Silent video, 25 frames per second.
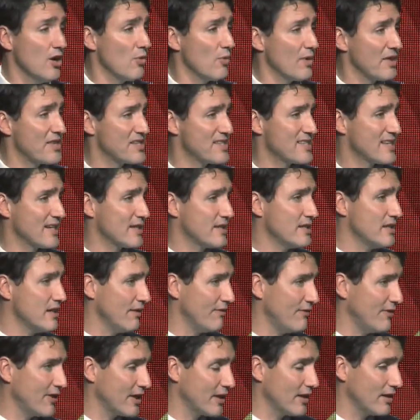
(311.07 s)
with
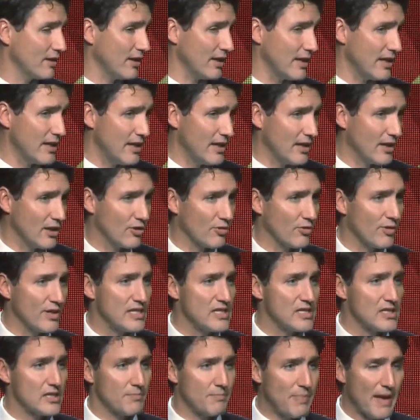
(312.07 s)
significantly
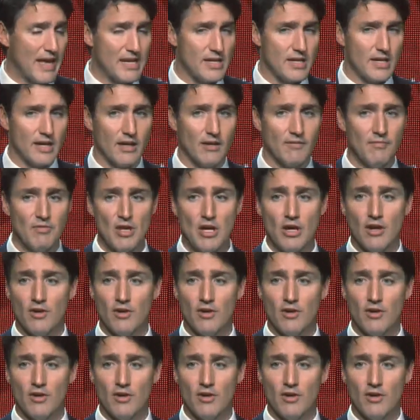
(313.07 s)
increased spending